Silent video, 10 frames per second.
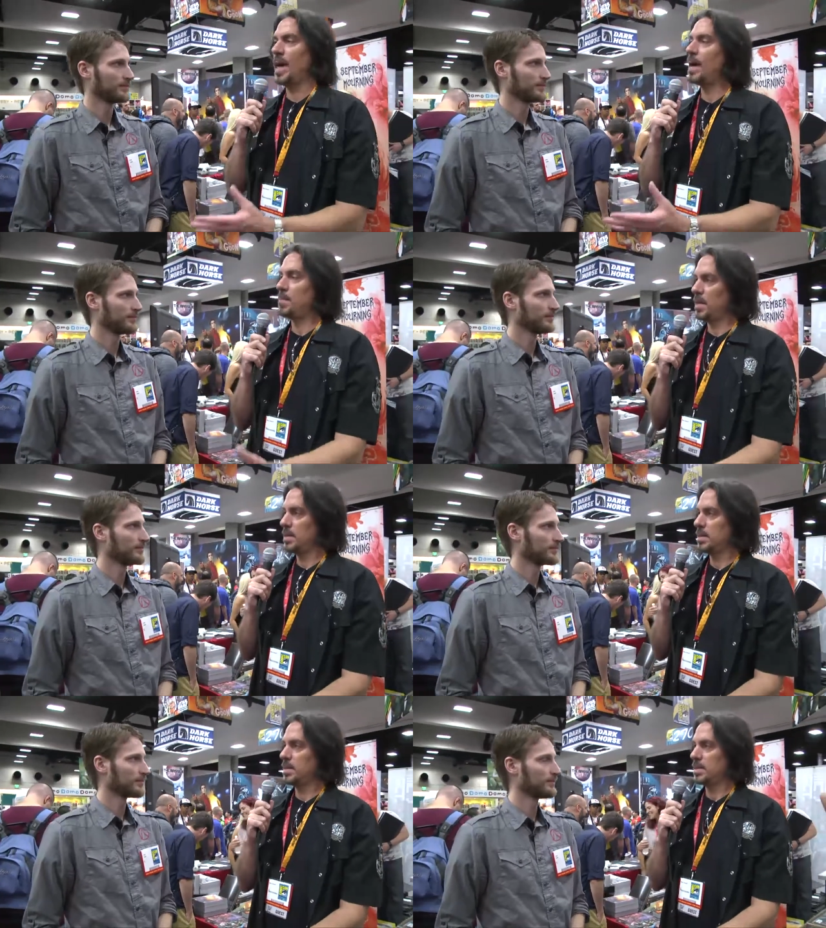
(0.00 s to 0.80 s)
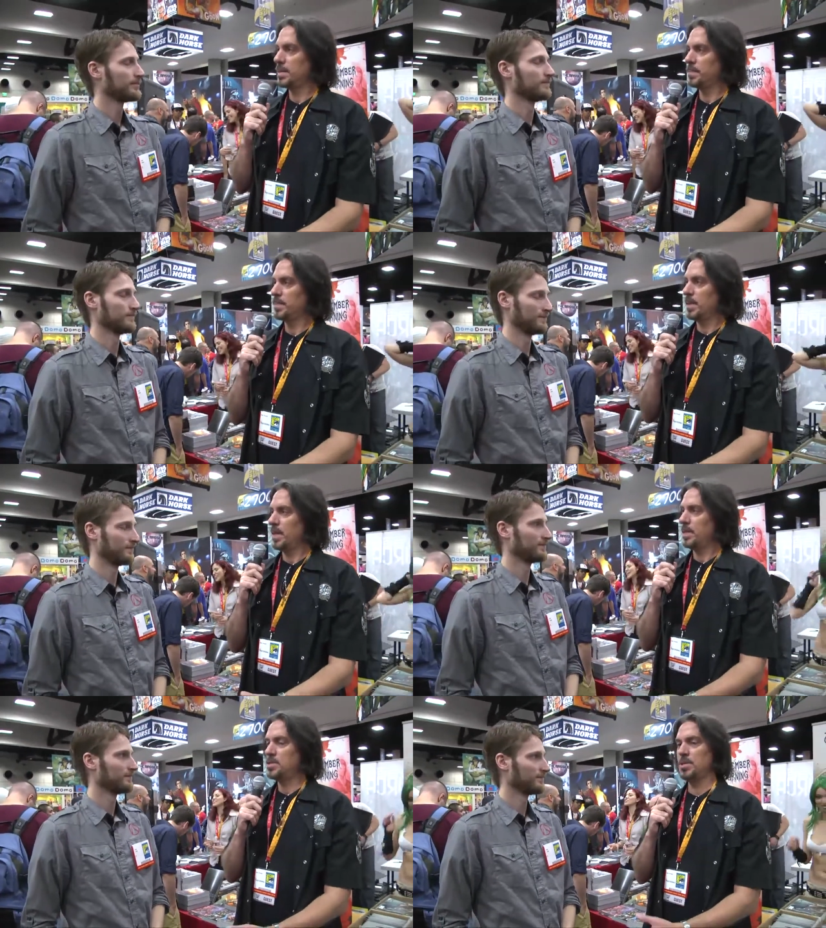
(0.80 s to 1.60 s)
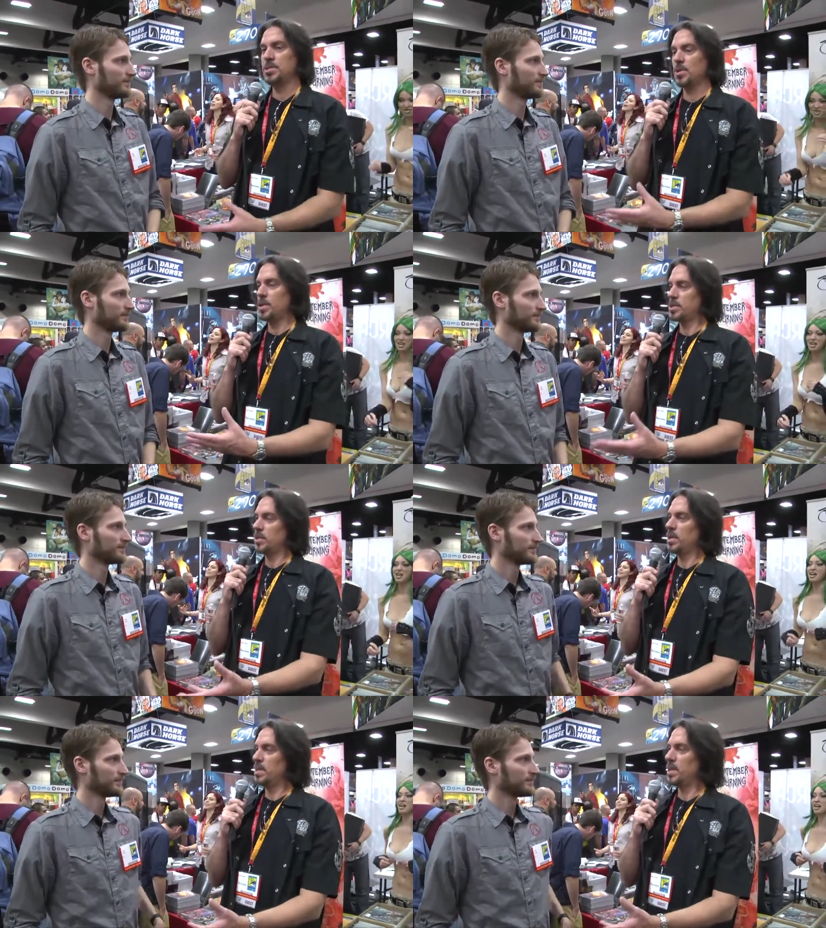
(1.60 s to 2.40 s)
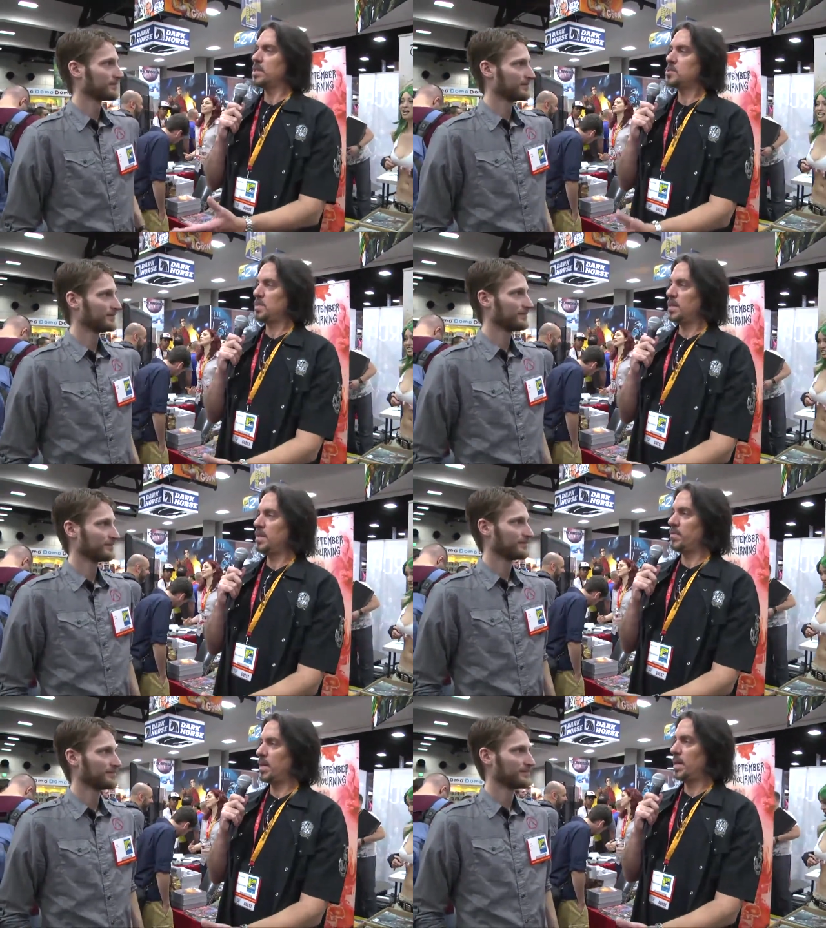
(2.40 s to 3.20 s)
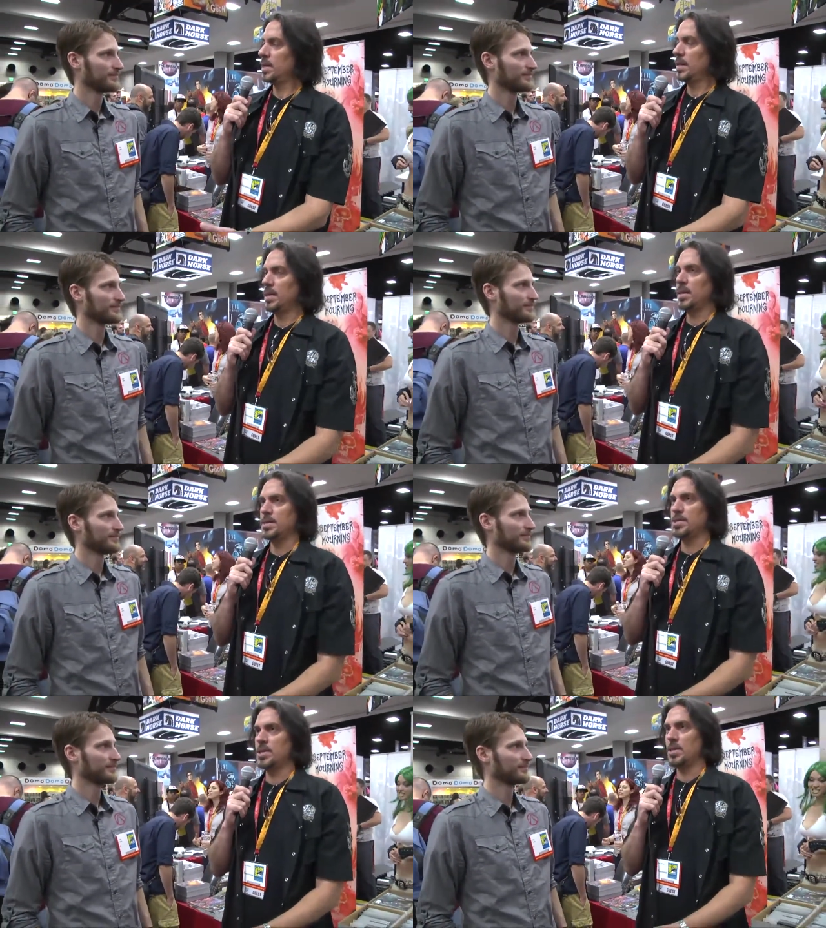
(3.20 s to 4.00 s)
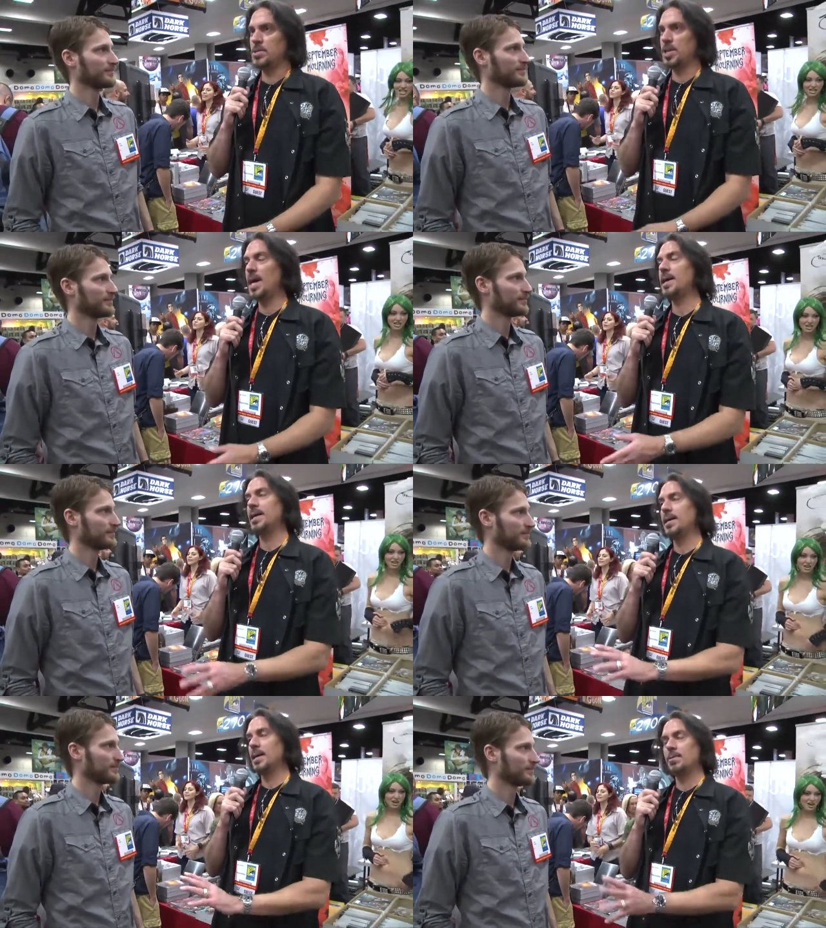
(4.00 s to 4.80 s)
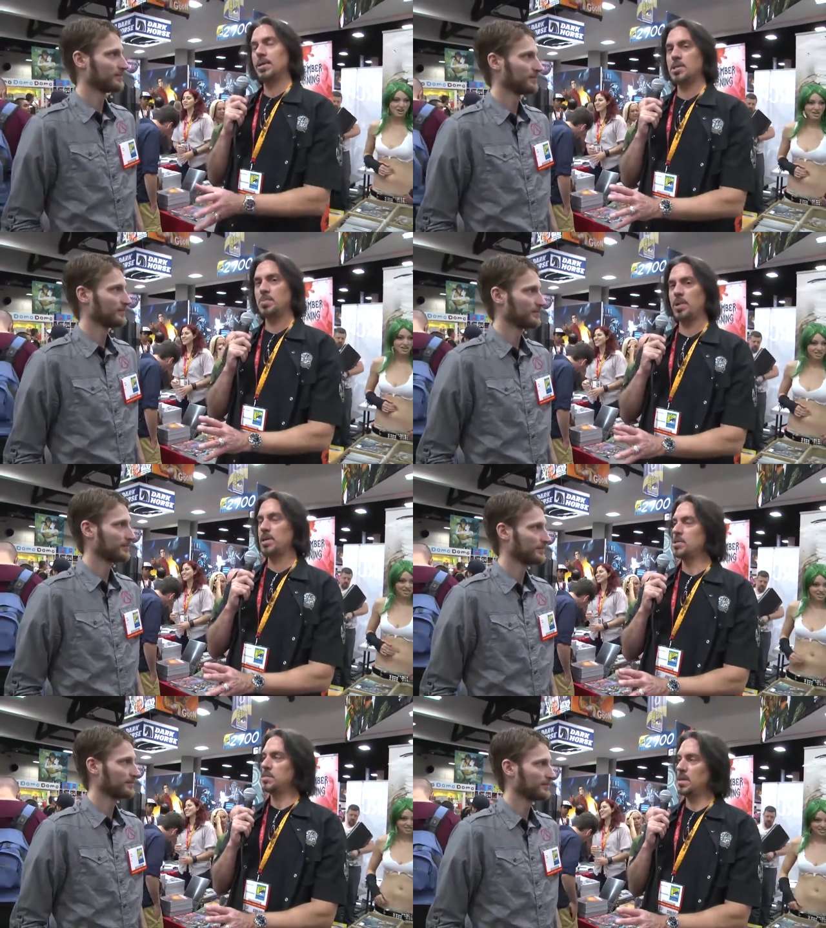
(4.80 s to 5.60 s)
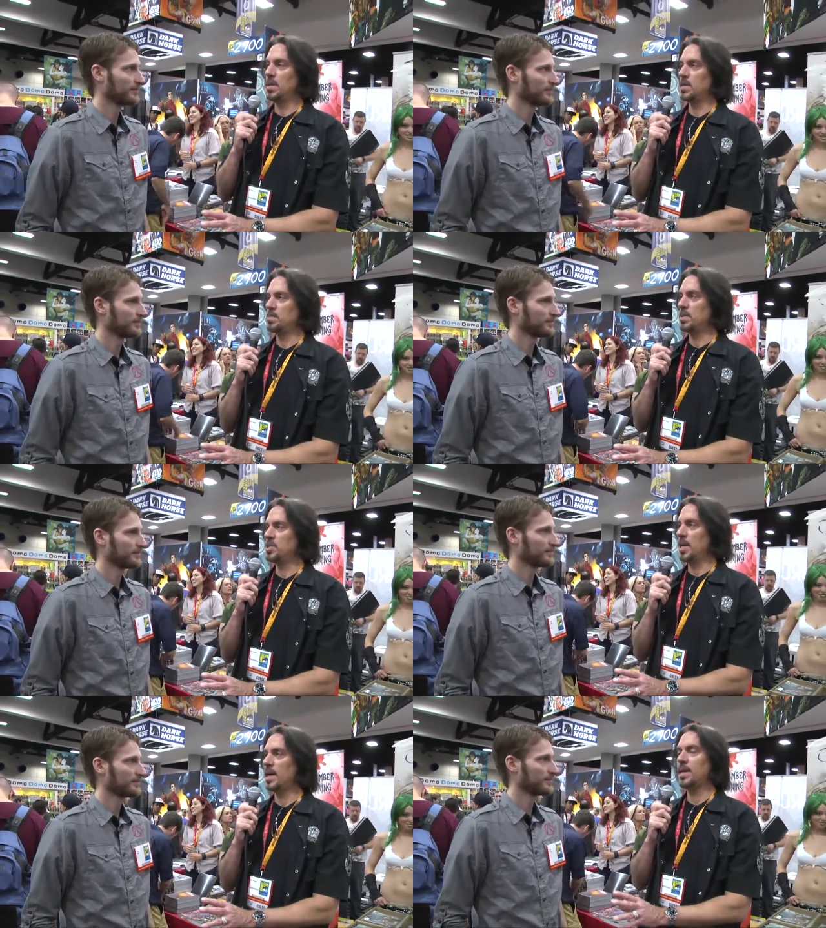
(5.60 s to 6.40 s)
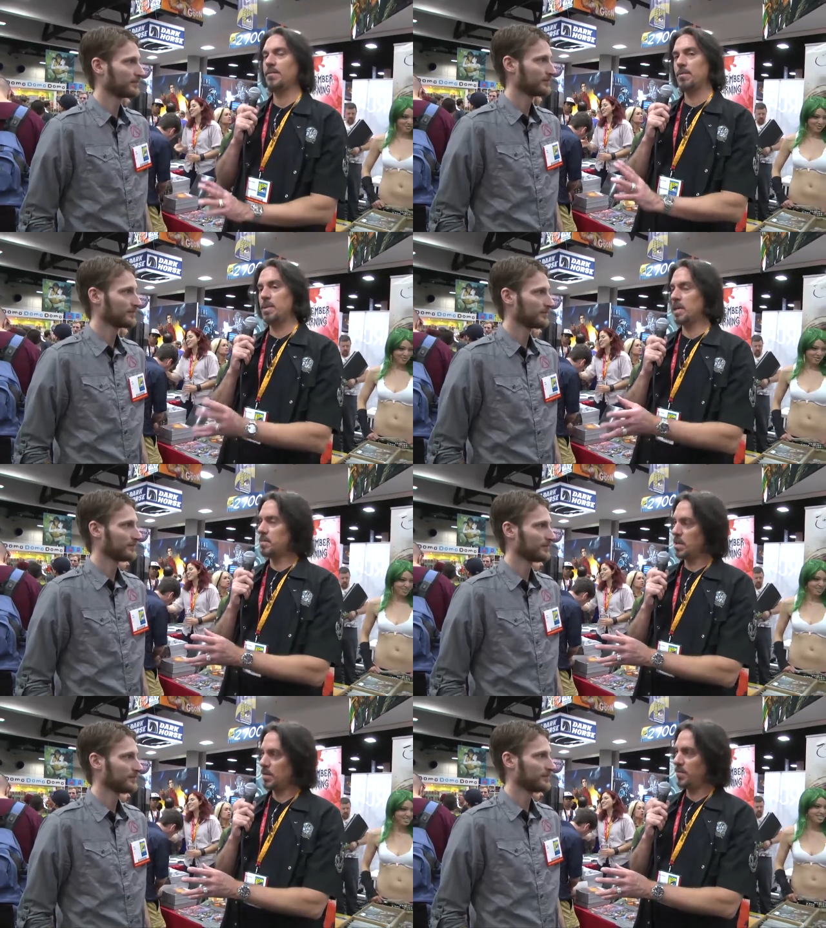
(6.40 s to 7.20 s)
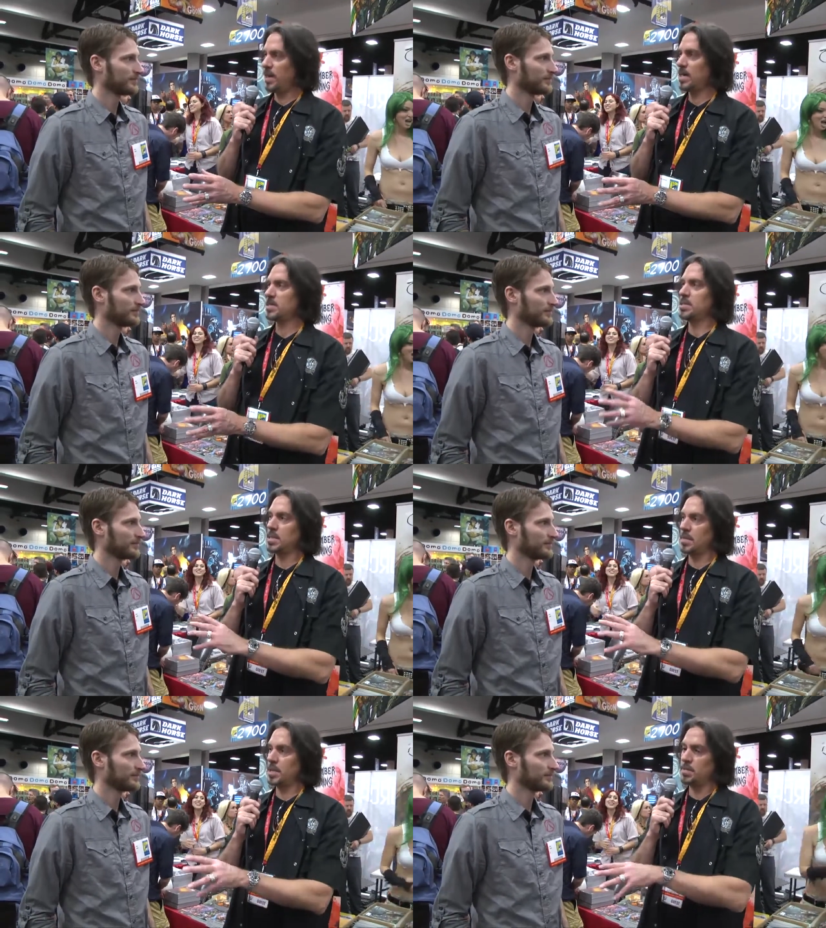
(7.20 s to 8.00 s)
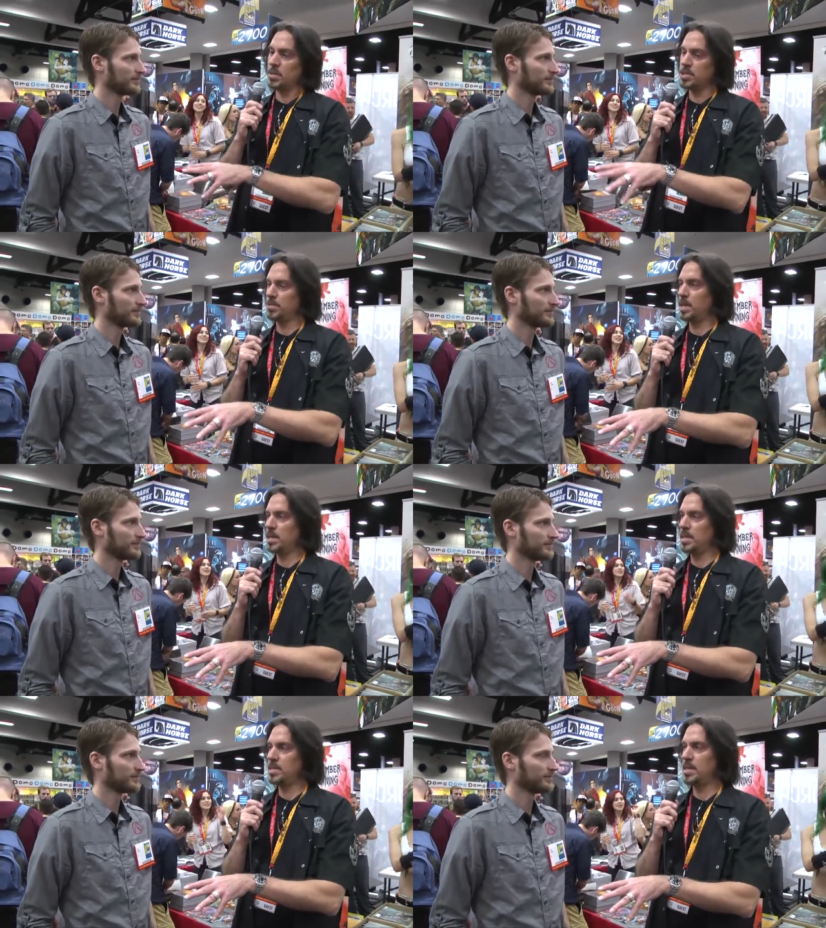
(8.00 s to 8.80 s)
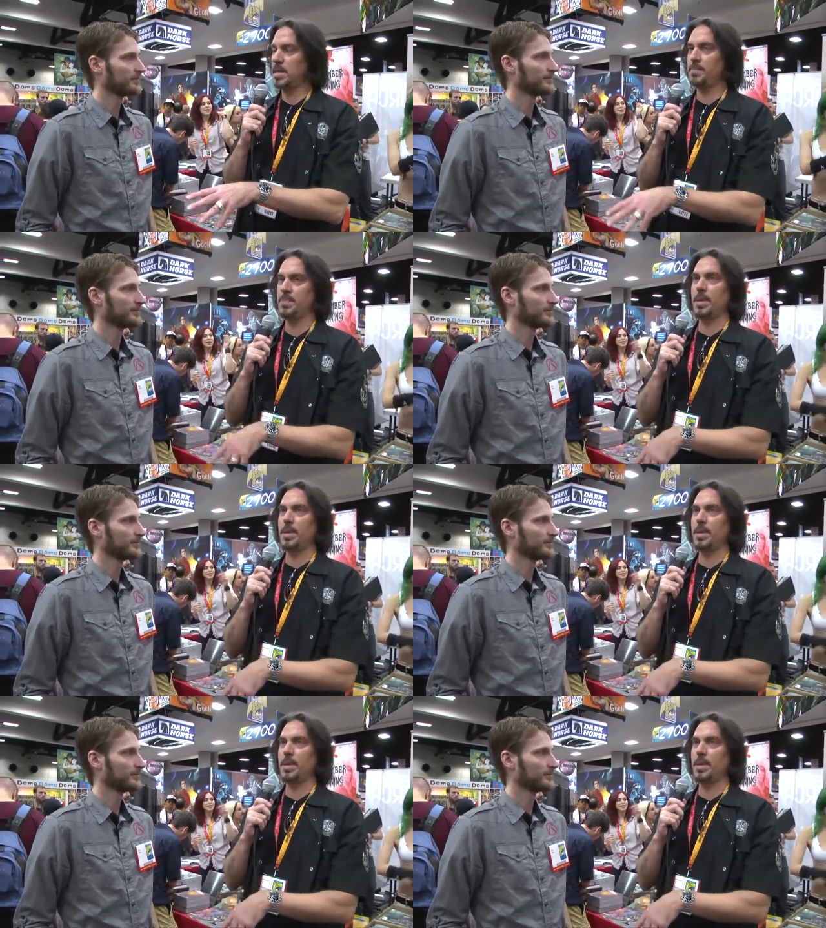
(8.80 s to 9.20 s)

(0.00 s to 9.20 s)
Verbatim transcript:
Speaker 1: happy and she was always going to be the linchpin of that. So Jackie, I don't want to spoil it too much, but Jackie, if you pick up artifacts in the Top Cow books around that time,